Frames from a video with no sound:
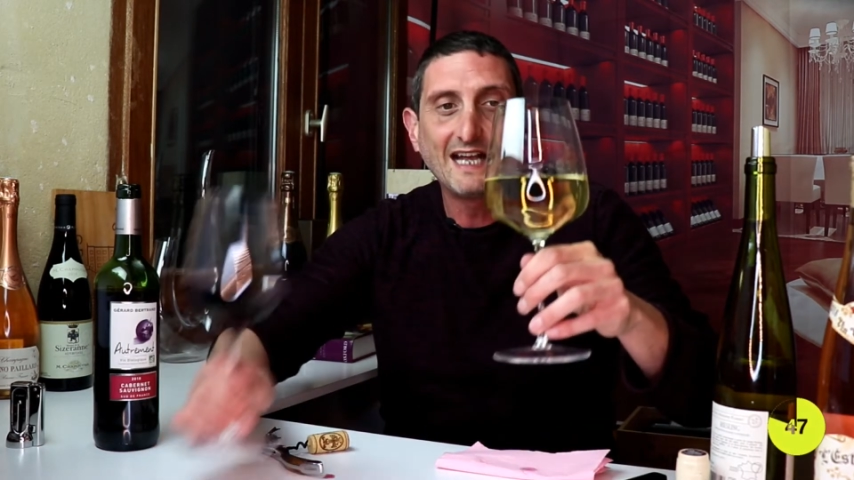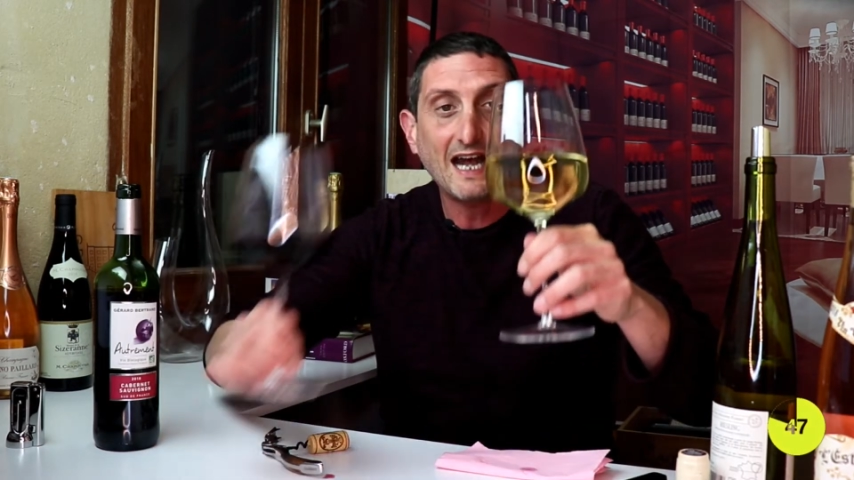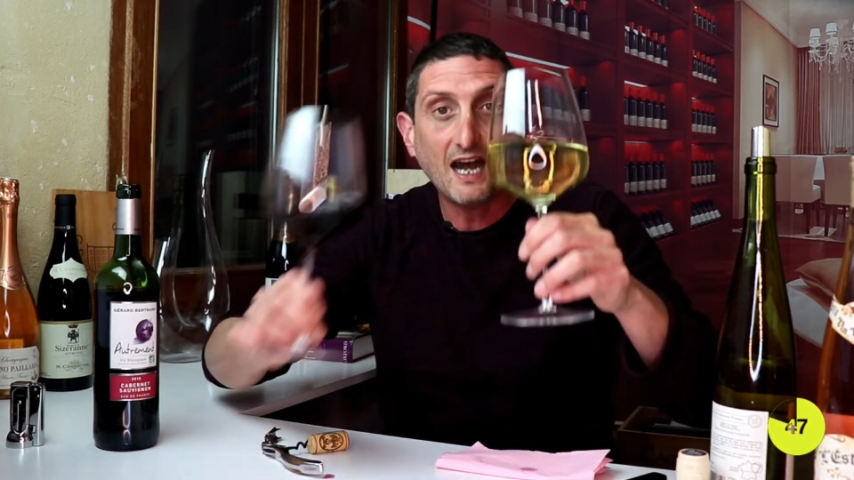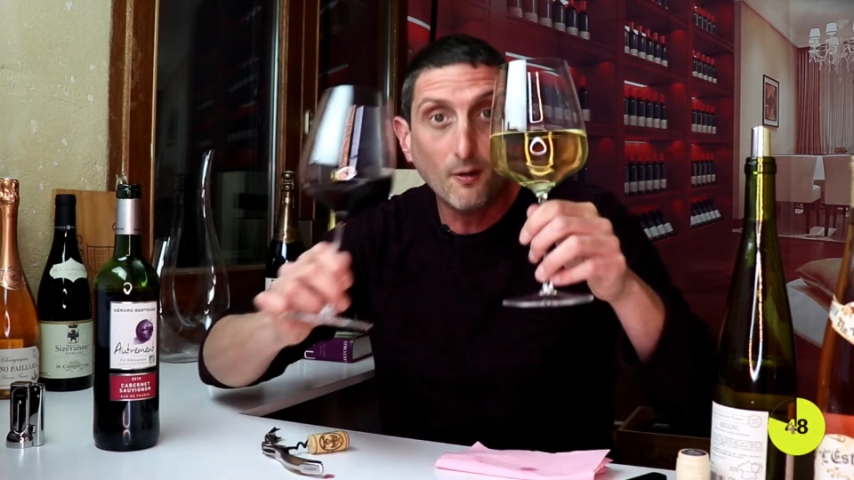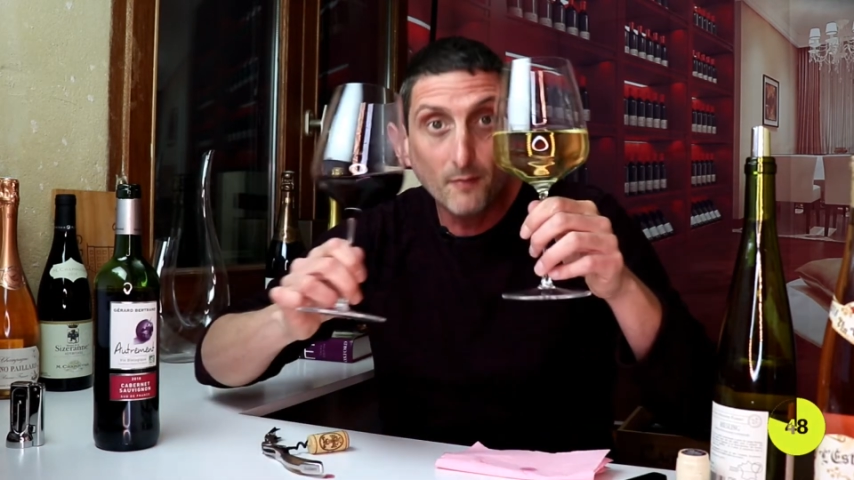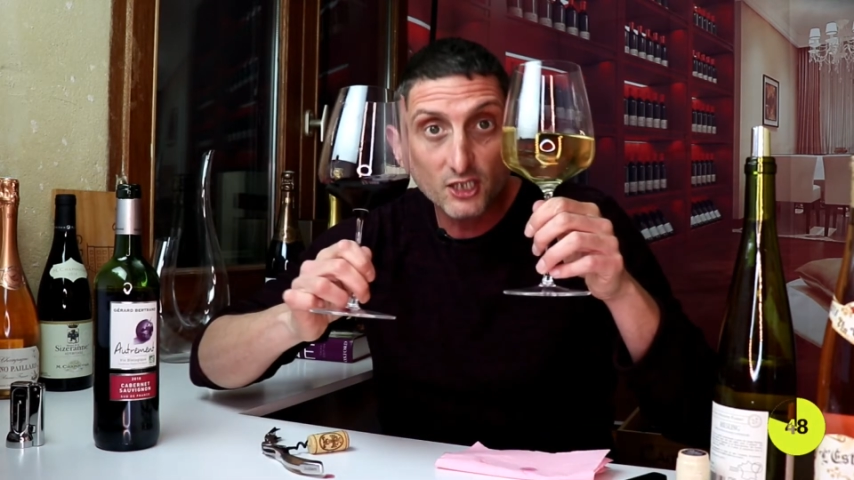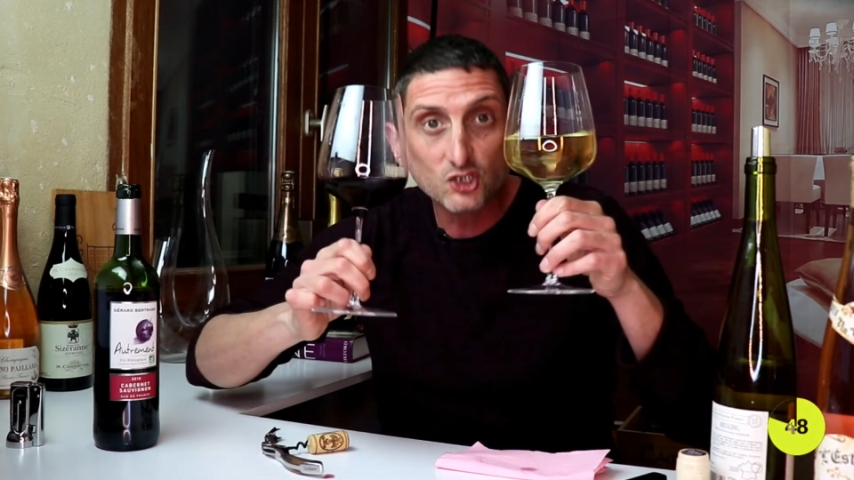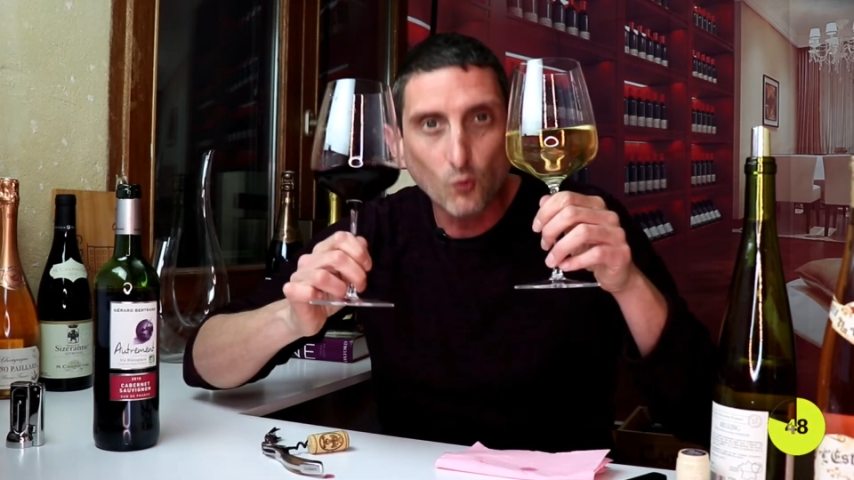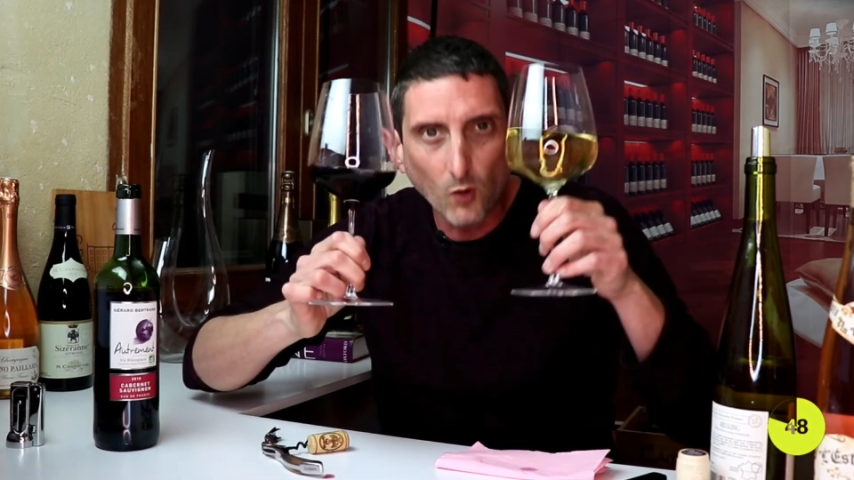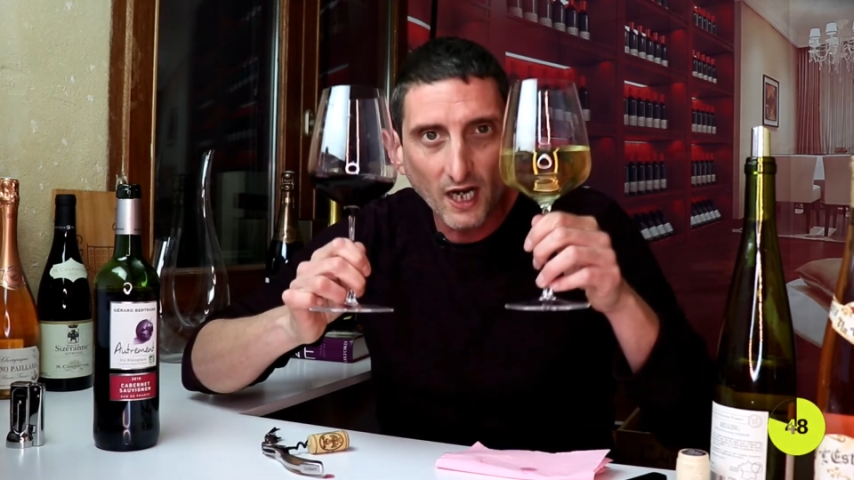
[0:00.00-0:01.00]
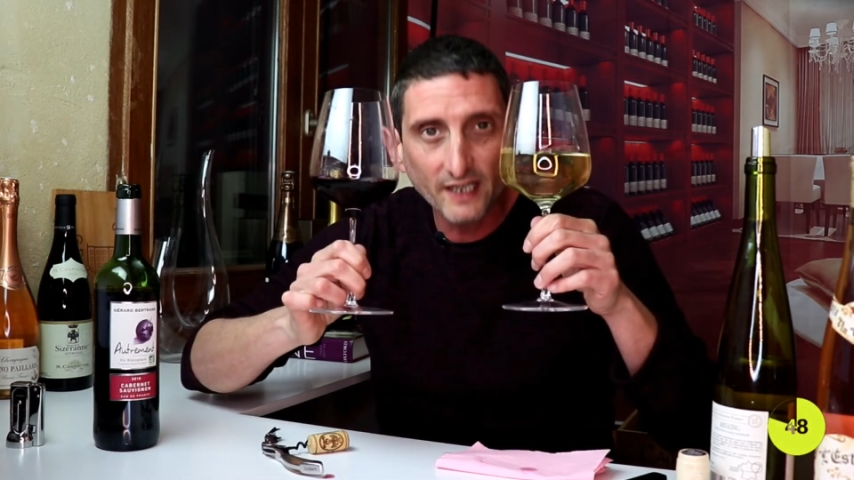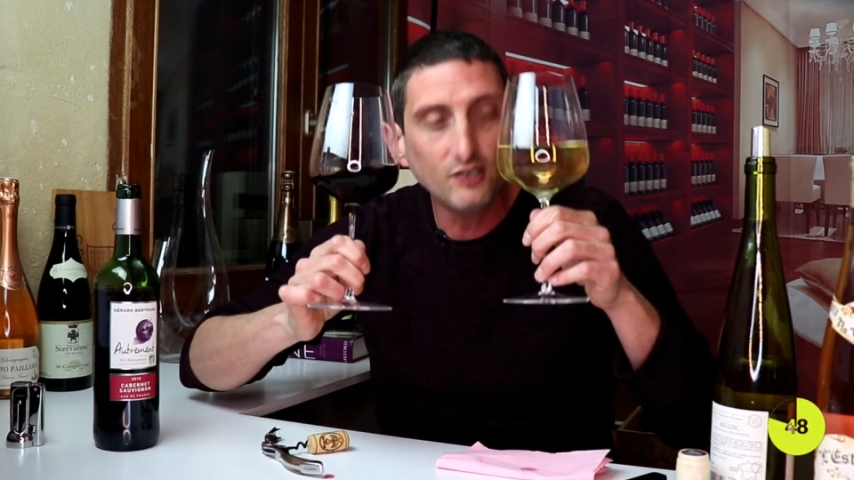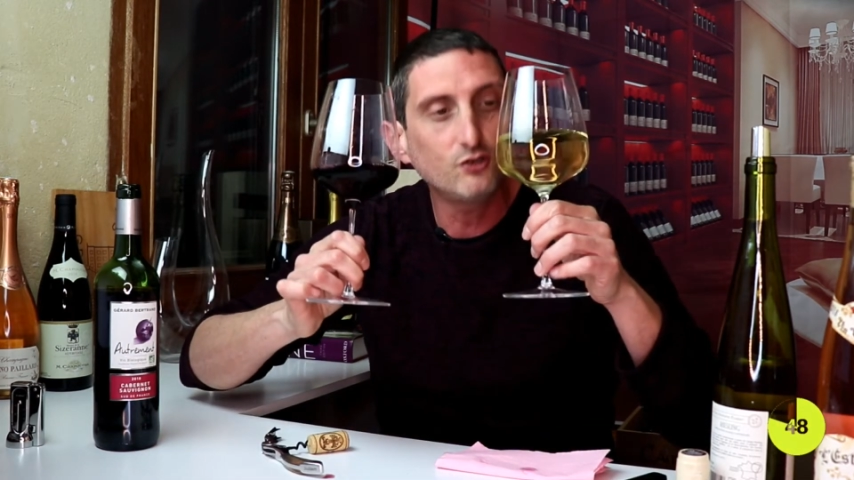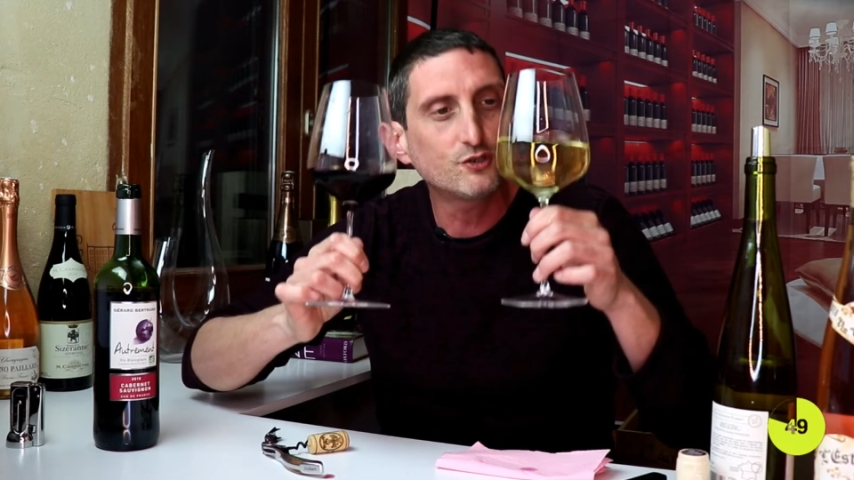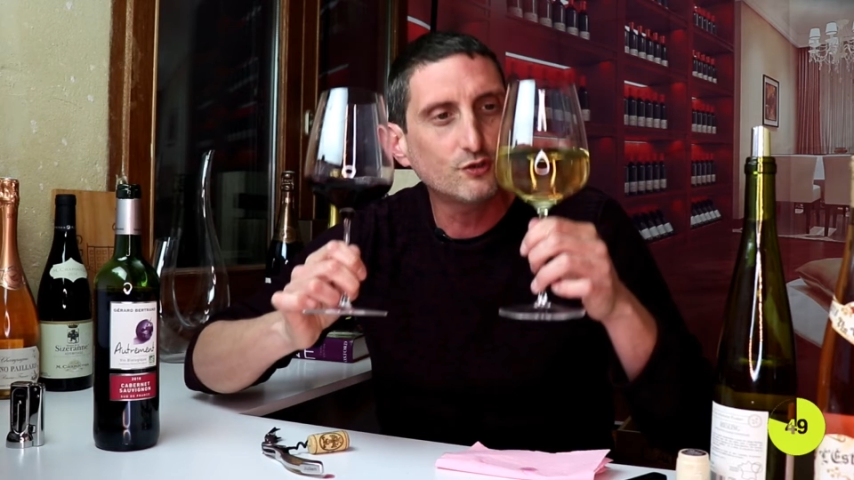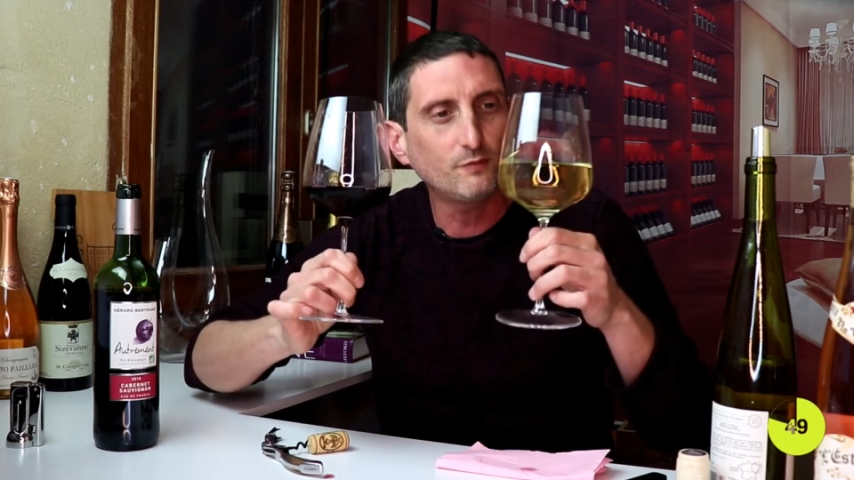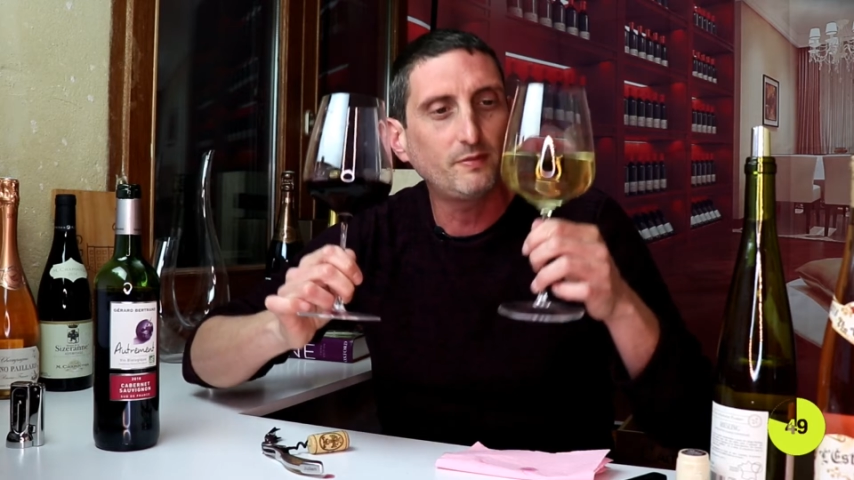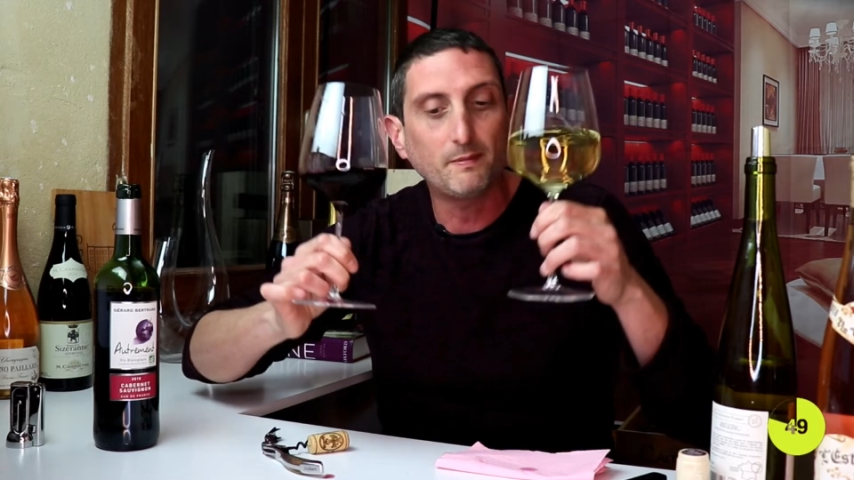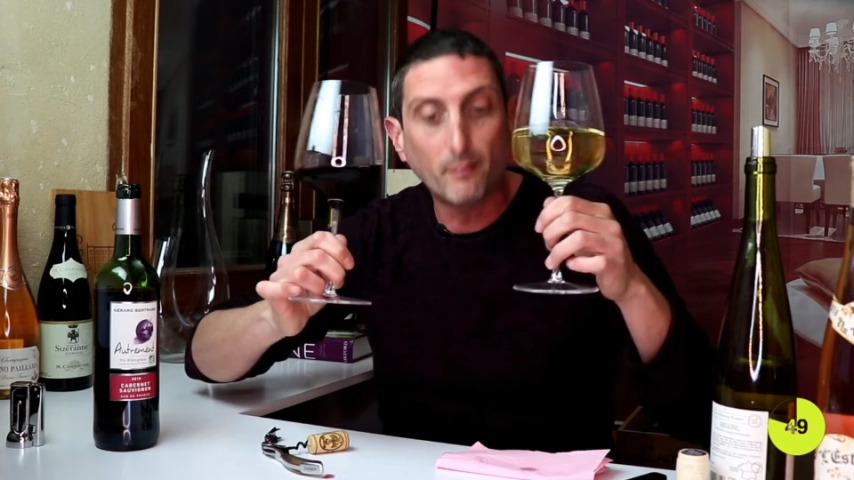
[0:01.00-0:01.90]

how much wine you should be